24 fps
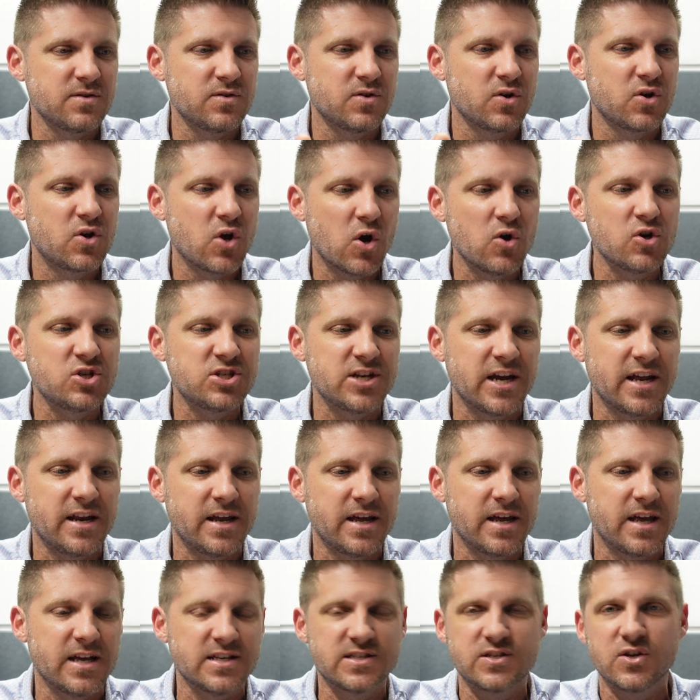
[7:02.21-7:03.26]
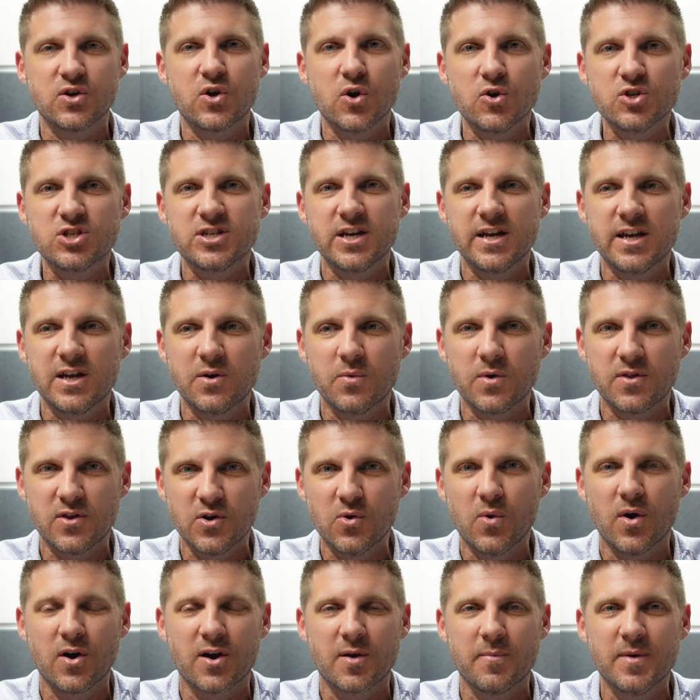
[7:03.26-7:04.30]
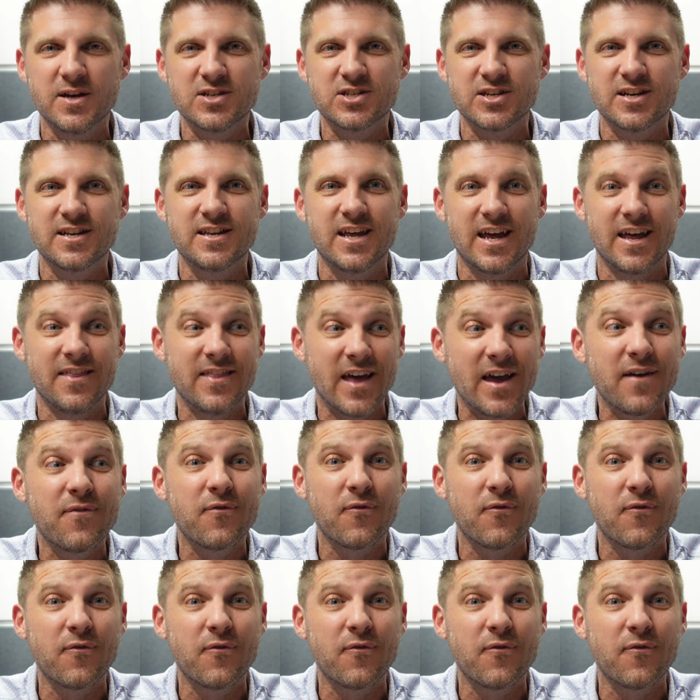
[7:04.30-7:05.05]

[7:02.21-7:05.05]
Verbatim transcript: negotiating is negotiating with you on commission, and they